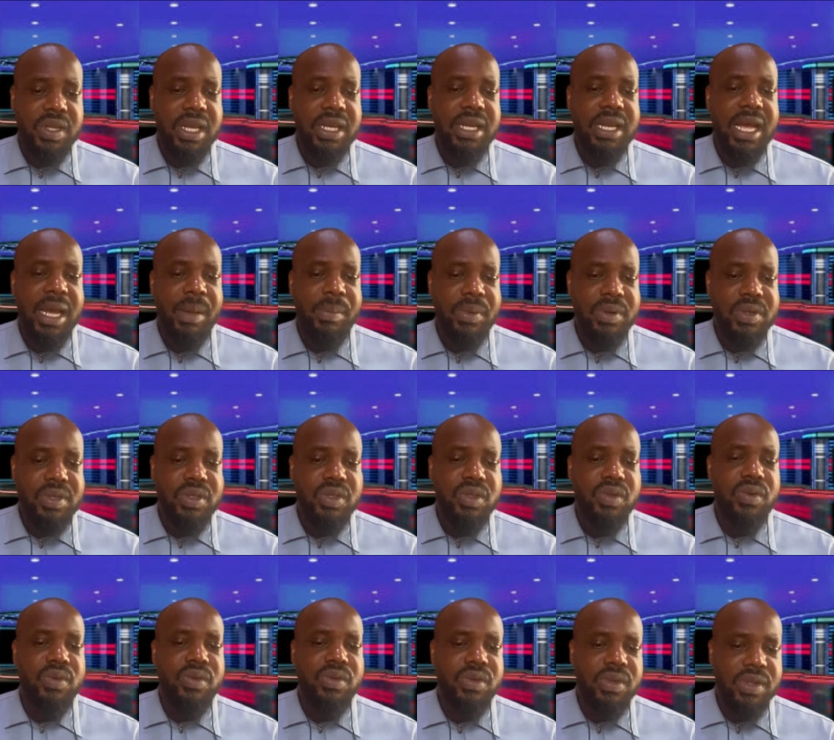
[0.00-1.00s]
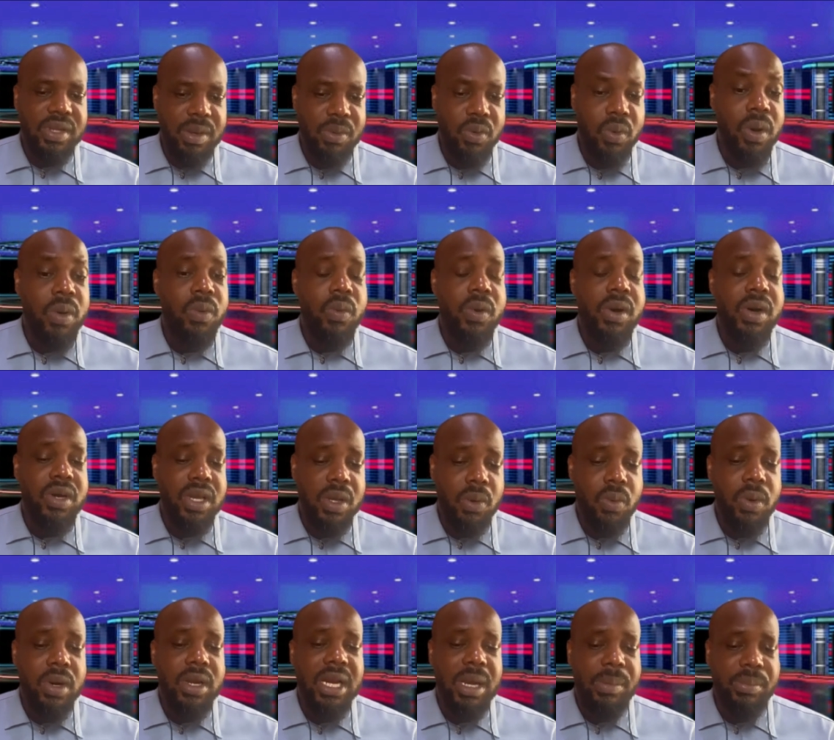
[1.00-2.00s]
That happens to them.
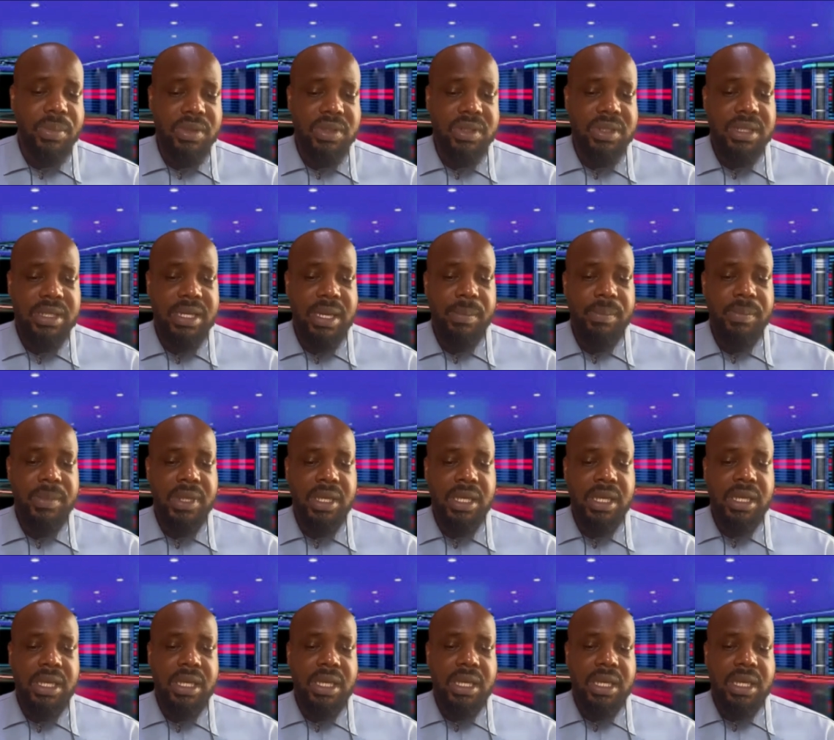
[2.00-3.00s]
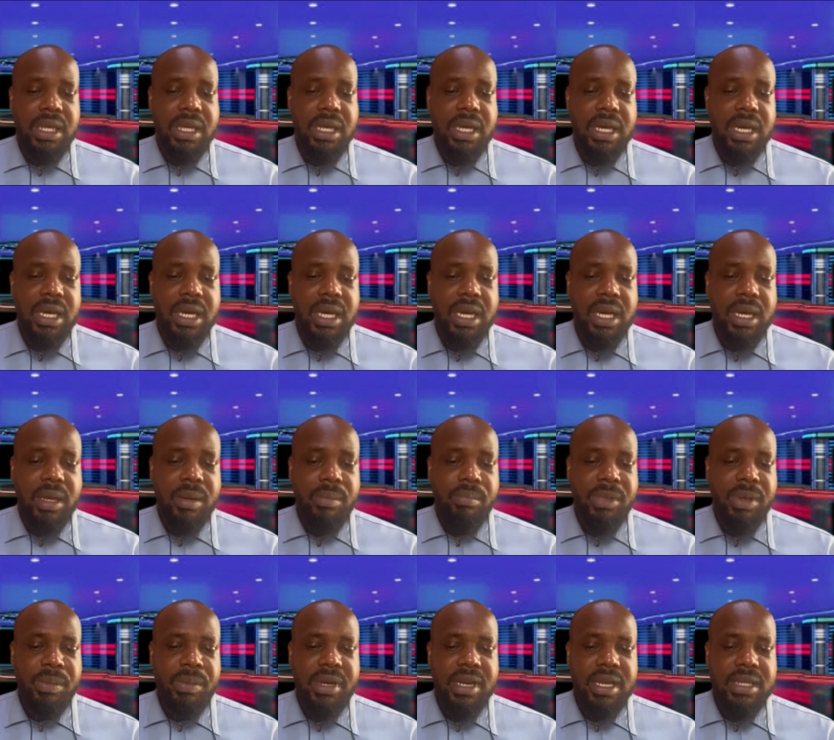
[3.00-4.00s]
What happens to them?
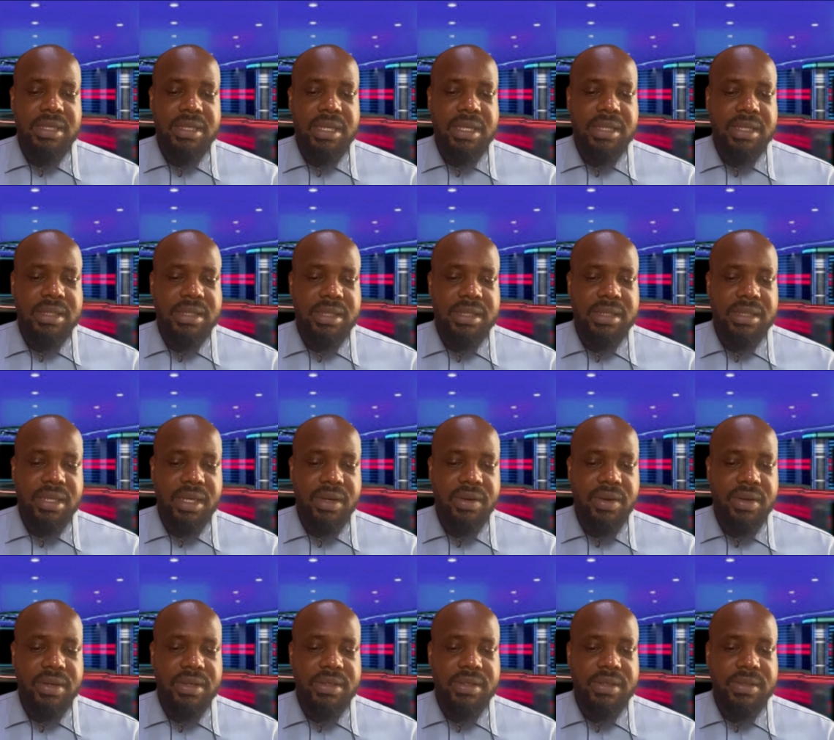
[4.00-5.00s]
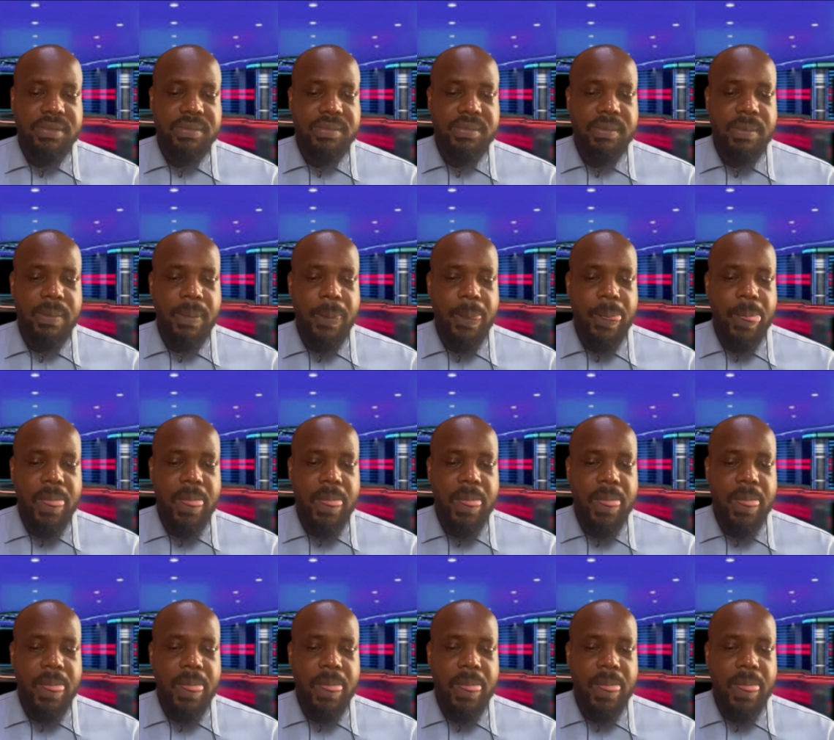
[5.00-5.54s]
Maybe let's say this is serious.